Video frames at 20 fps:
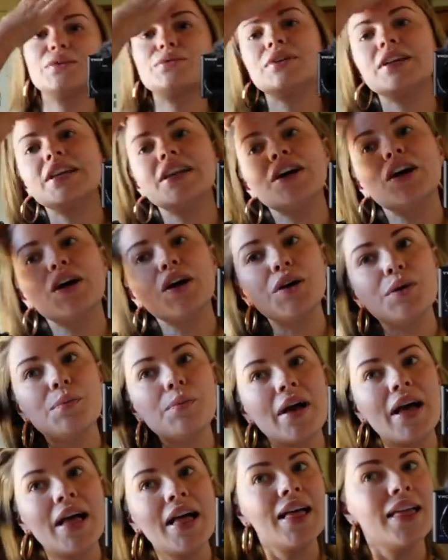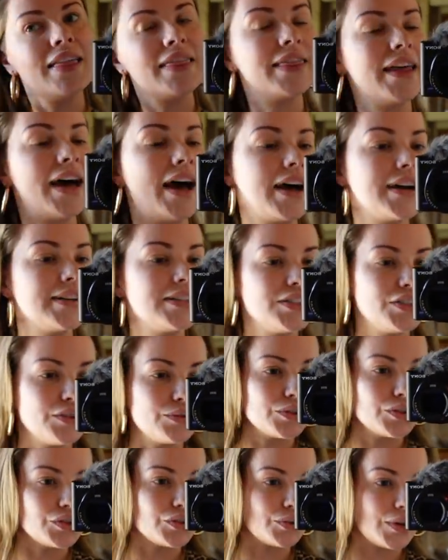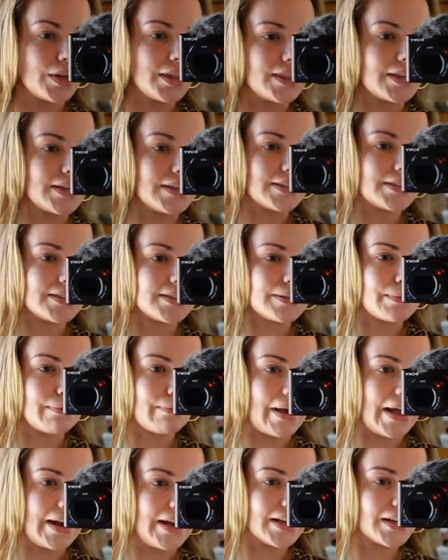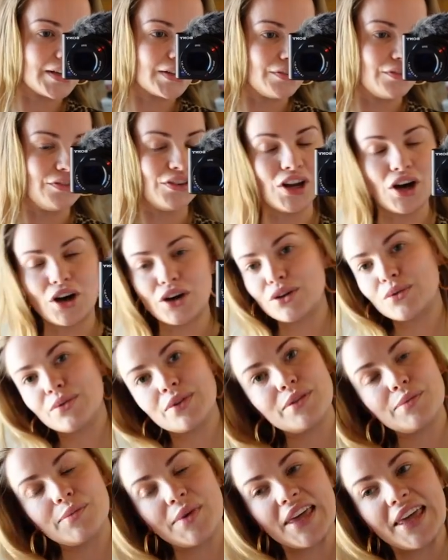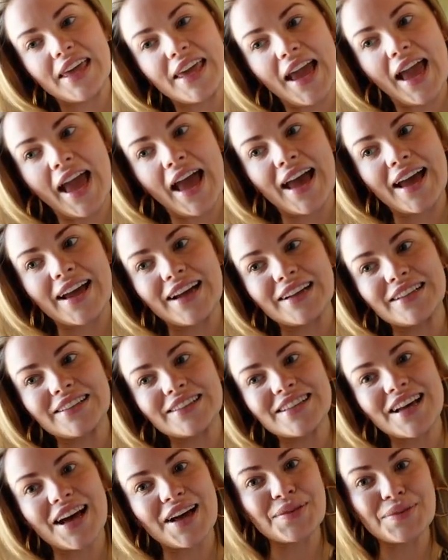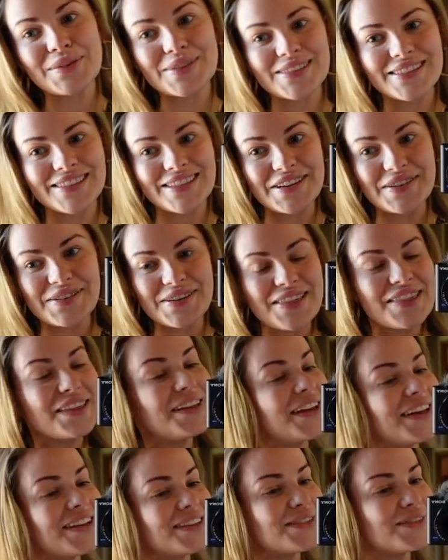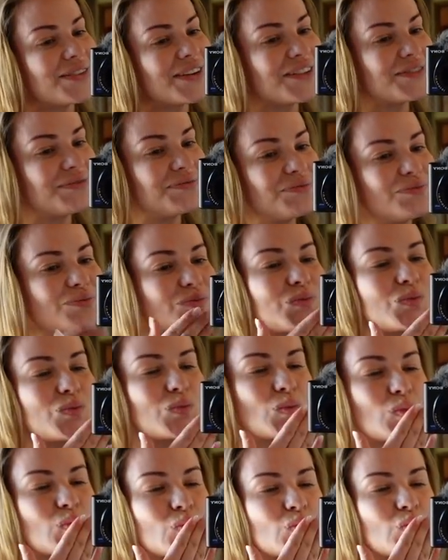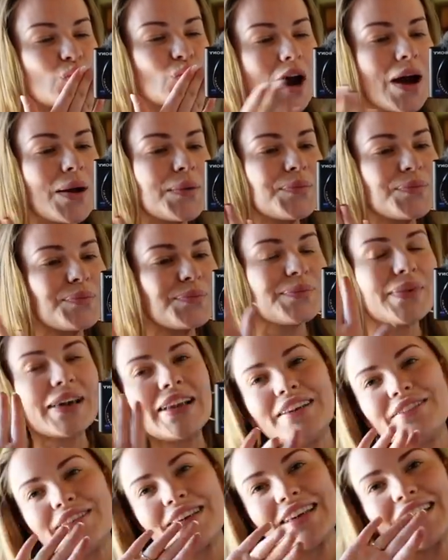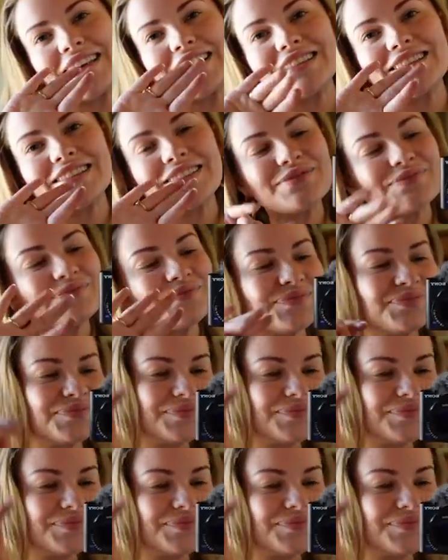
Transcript: I really hope that you enjoyed this manic vlog with me, and I will see you in the next one. Bye, Leafies.